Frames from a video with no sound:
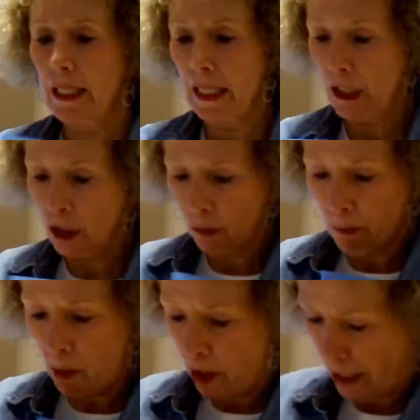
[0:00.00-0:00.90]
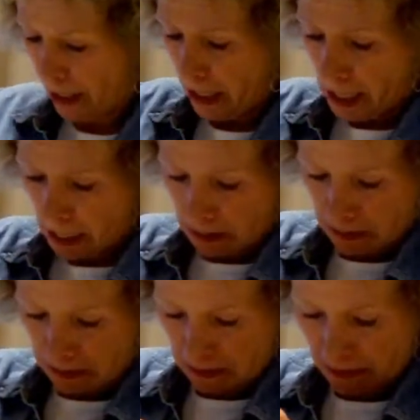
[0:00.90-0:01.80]
in your book,
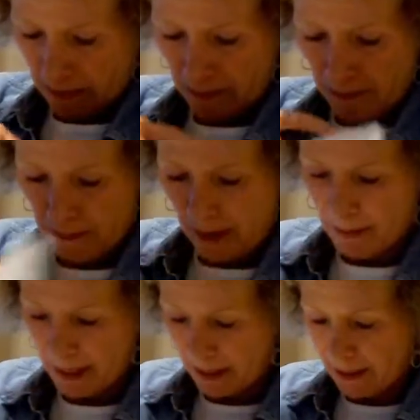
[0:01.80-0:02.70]
maybe